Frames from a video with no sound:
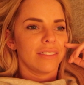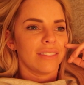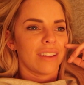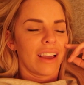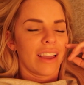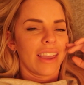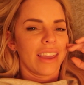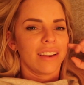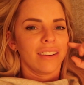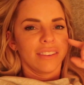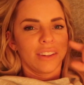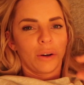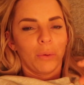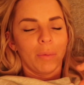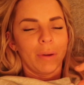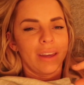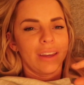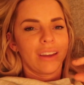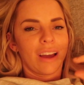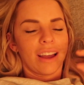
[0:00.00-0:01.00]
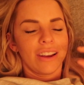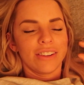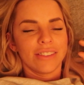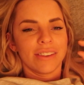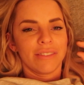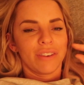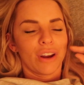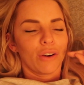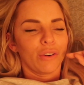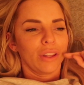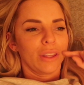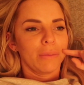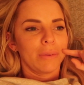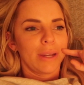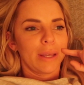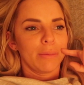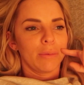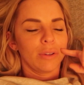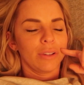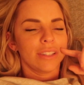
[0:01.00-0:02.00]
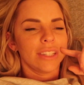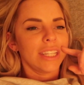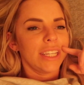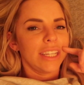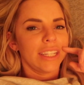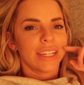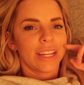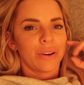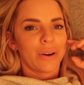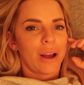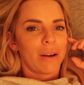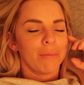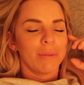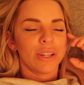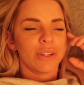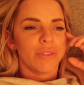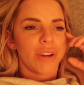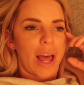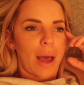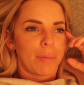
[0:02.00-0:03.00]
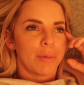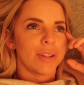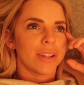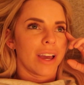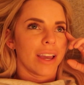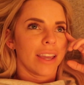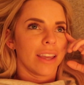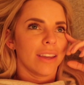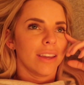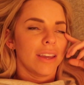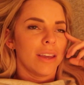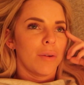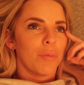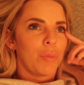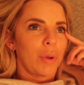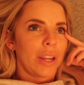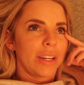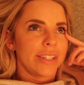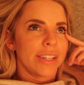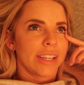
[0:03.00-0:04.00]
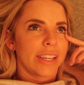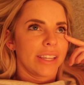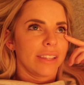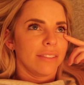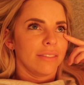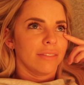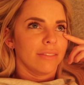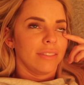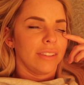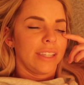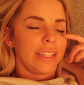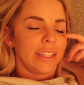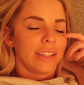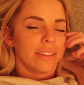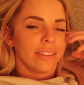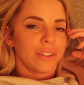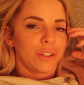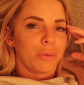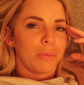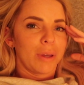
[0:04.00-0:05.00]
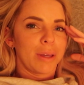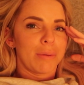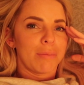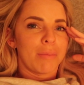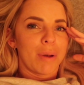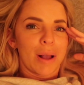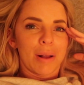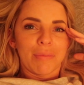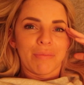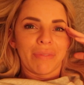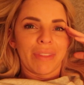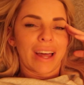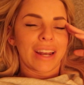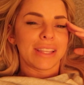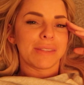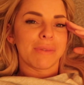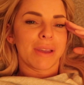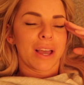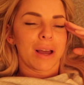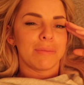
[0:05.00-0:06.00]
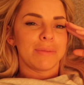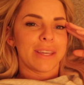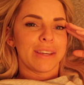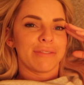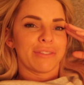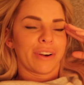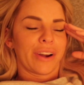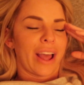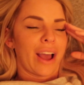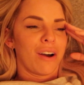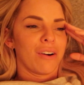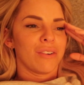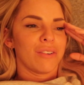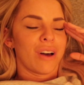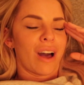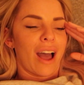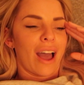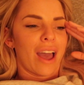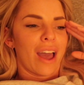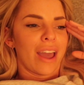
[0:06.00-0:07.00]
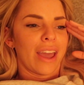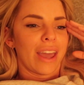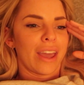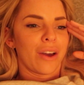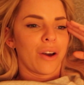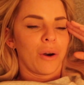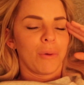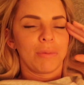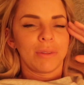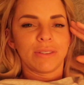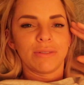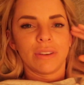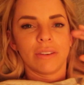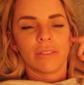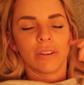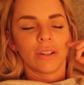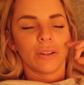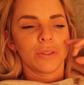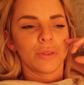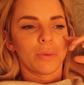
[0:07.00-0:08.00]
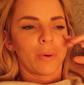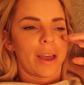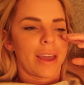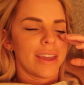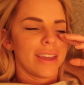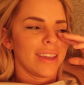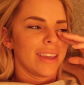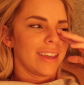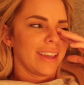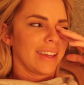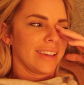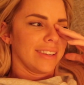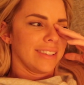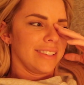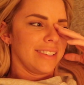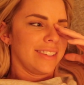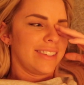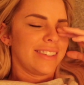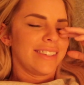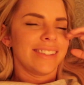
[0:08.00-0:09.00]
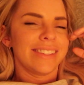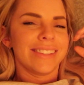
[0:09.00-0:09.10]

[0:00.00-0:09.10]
I ate a little bit. I just have not really been able to eat. I don't have much of an appetite, but I did eat a little bit. But that is my update for now. I hope this fever Sorry. goes away, and I'm